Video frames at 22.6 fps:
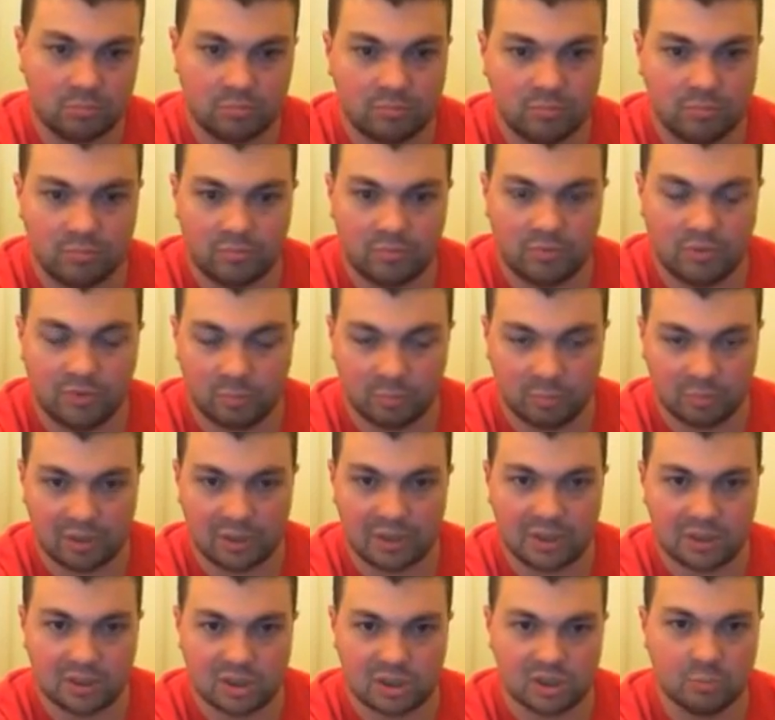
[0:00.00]
fair play.
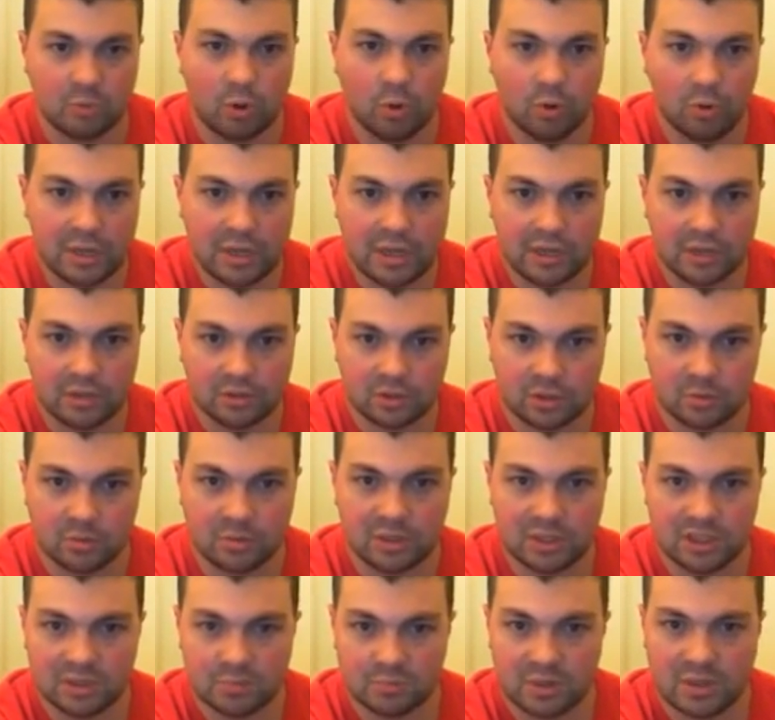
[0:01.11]
It's a small league, so you would
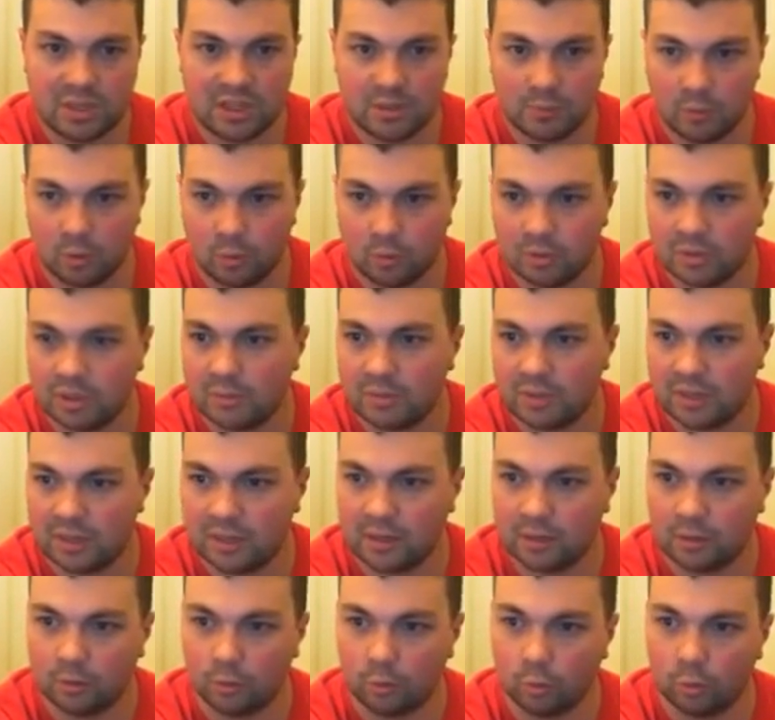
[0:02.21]
expect them all to be kind
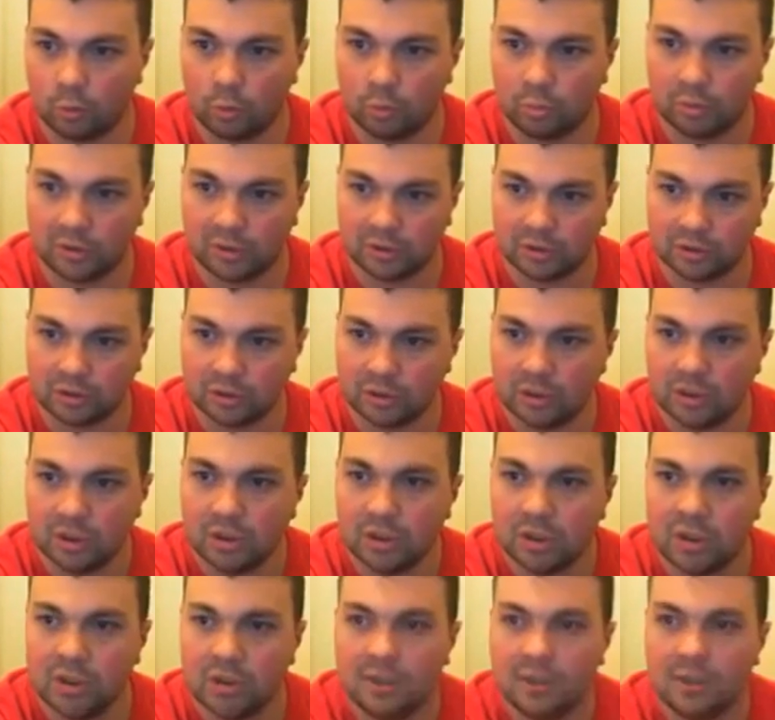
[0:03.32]
of local players.
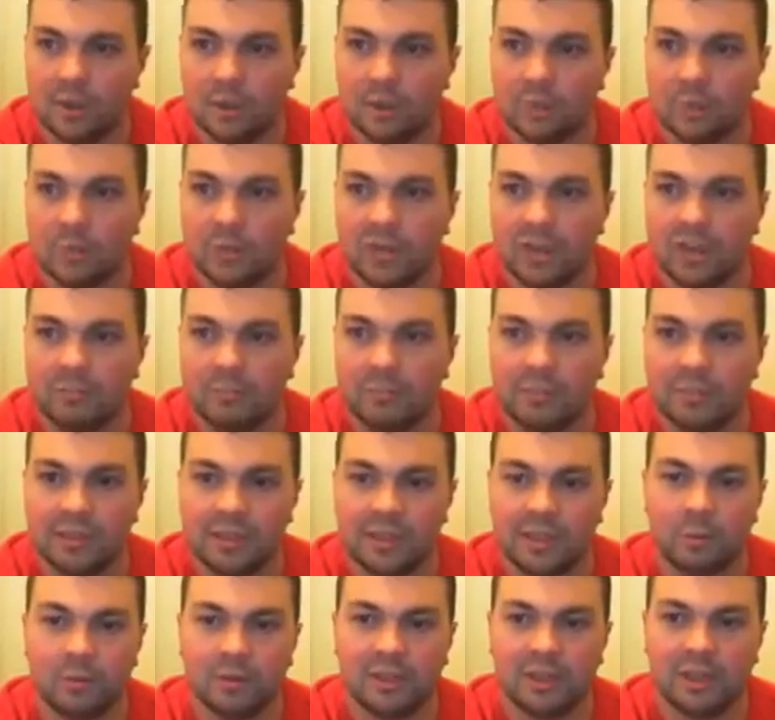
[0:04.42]
Now, we have been
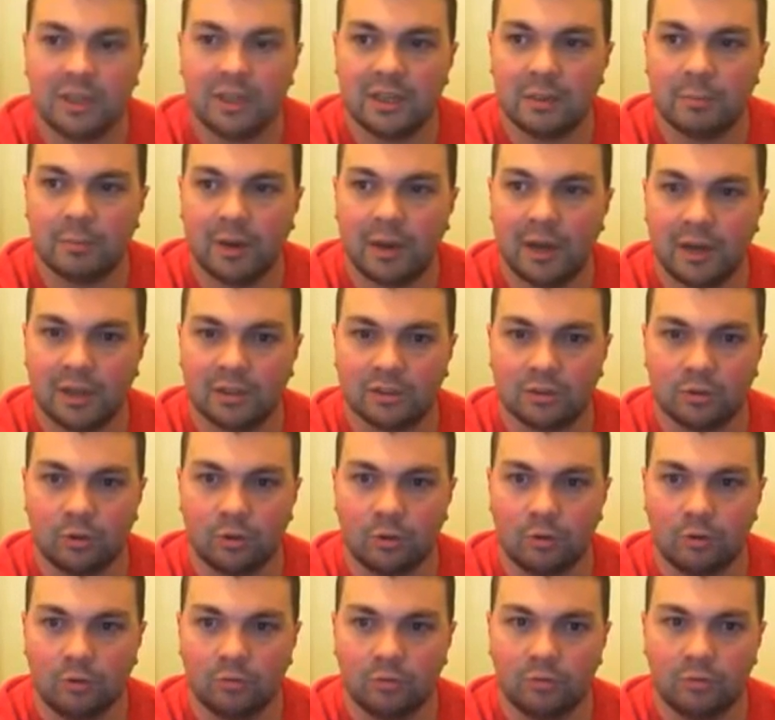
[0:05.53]
guilty in the past
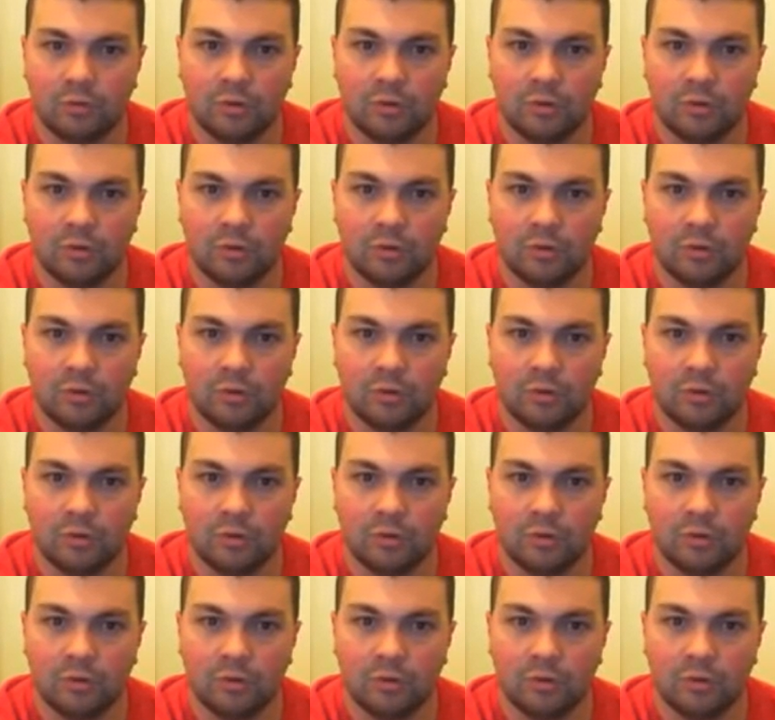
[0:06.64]
of